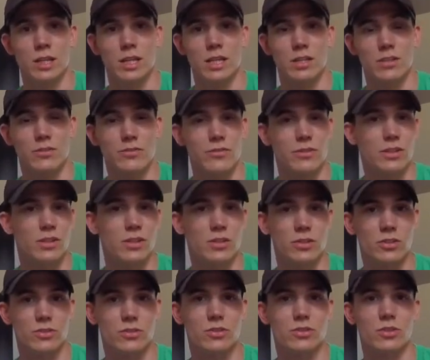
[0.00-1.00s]
It's feeling
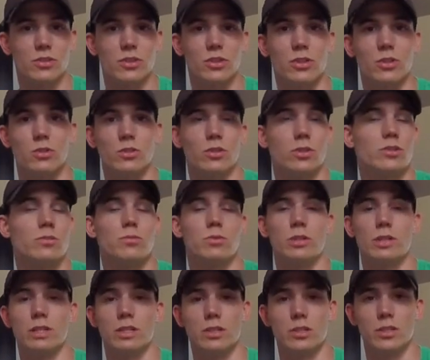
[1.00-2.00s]
a little slow, looks
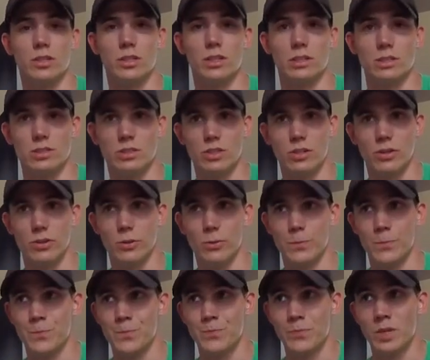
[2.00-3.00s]
pretty good. So
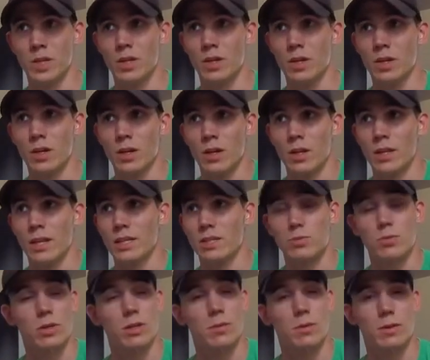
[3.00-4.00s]

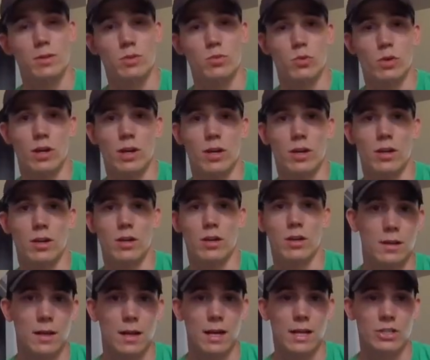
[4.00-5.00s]
that's pretty much where
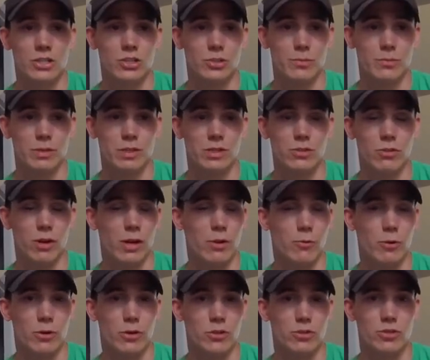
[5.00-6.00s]
I should be, right
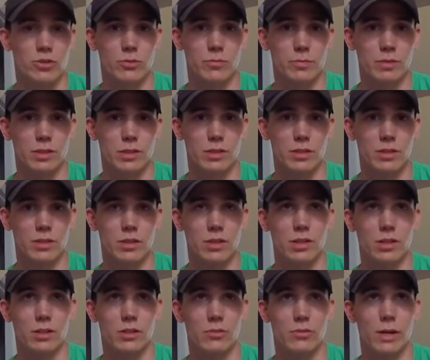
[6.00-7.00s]
where you should be,
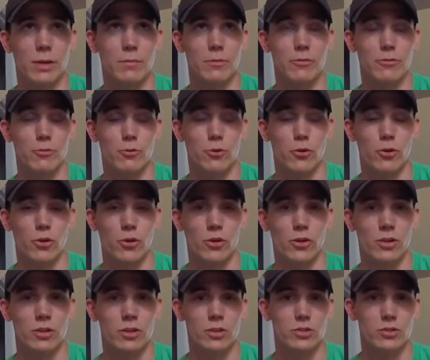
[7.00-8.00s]
right
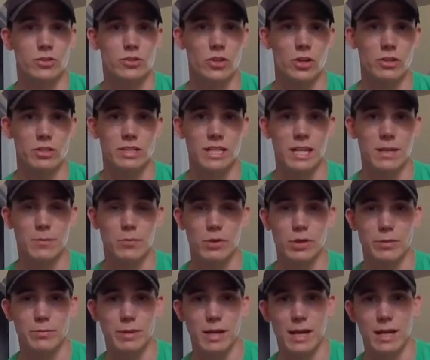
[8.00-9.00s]
before you start
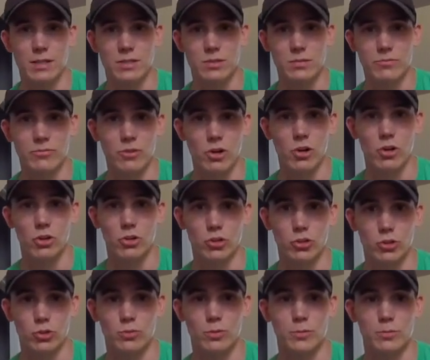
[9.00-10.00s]
tapering back some
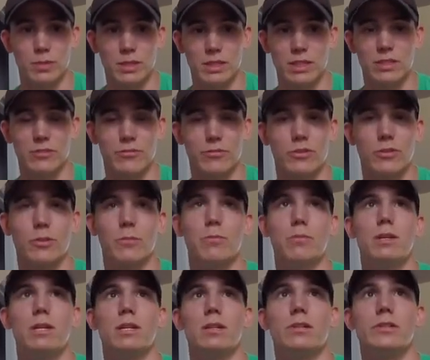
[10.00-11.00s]
volume and peaking for the
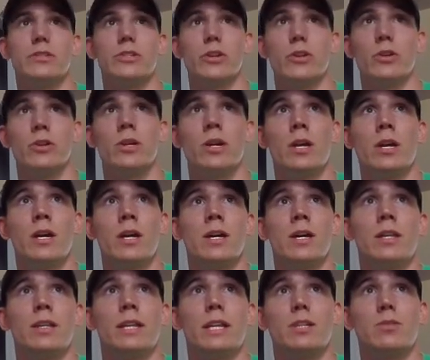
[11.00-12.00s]
meet. So
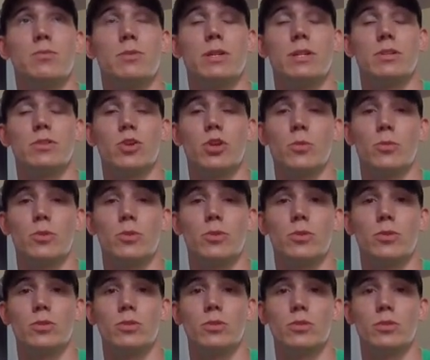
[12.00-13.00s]
that's pretty
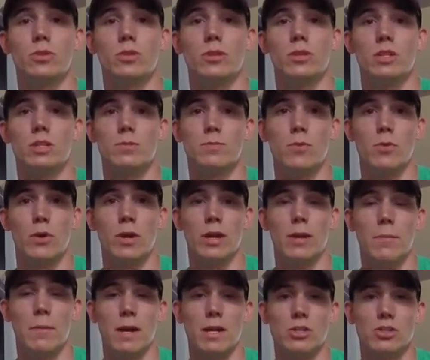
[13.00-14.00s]
normal at this point
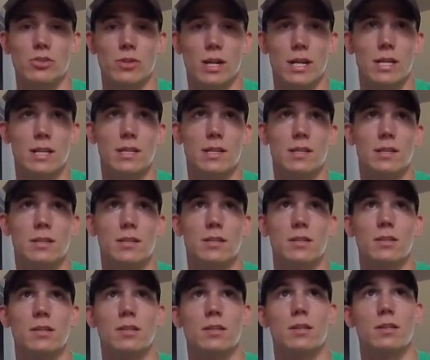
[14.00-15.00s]
in my training.
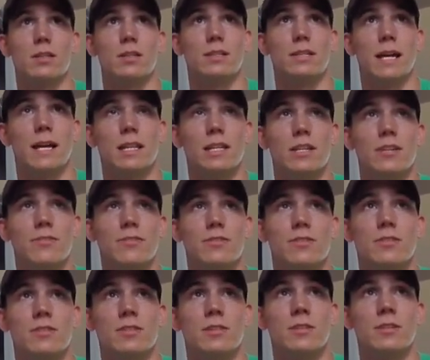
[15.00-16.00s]

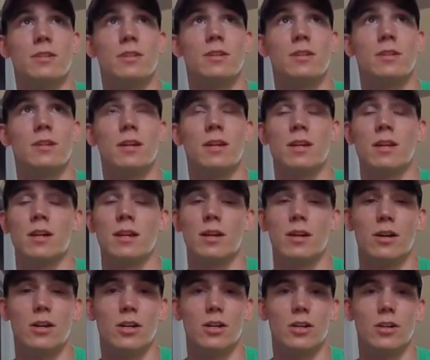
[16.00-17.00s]
Deadlifts,
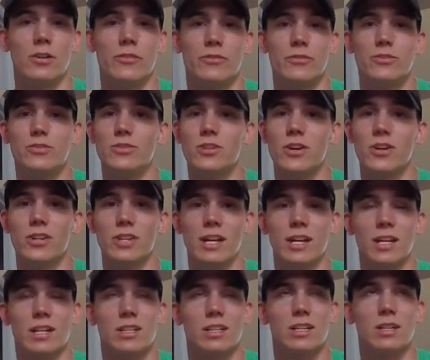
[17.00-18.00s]
if you saw in
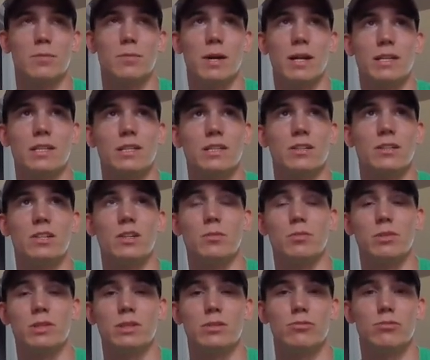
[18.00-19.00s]
that clip, I did
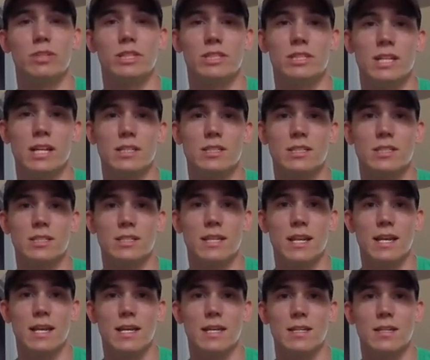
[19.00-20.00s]
complete resets
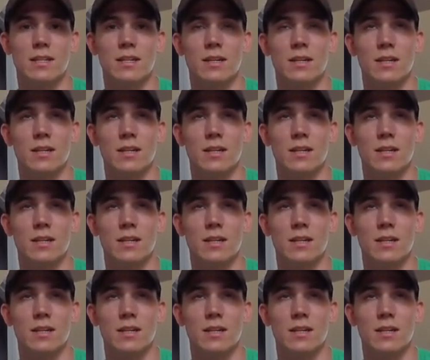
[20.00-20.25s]
today.